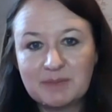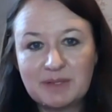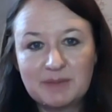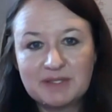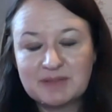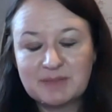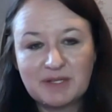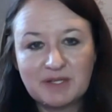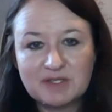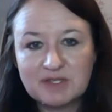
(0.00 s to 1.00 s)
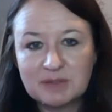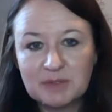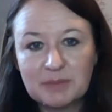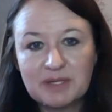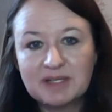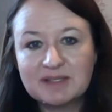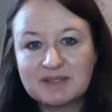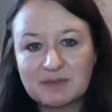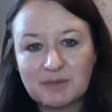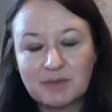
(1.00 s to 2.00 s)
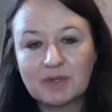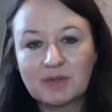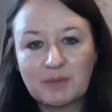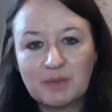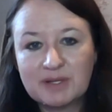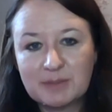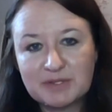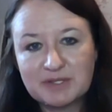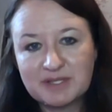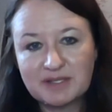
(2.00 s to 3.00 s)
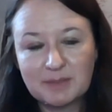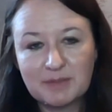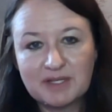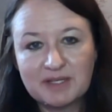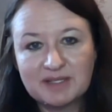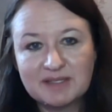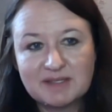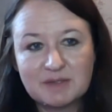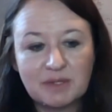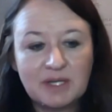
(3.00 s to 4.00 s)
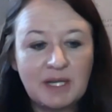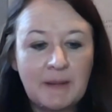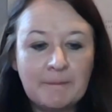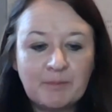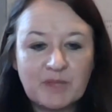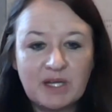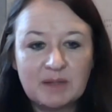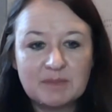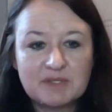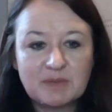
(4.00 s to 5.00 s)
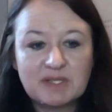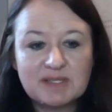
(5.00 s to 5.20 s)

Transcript: Maybe it's the consumer base or what the particular product is. So it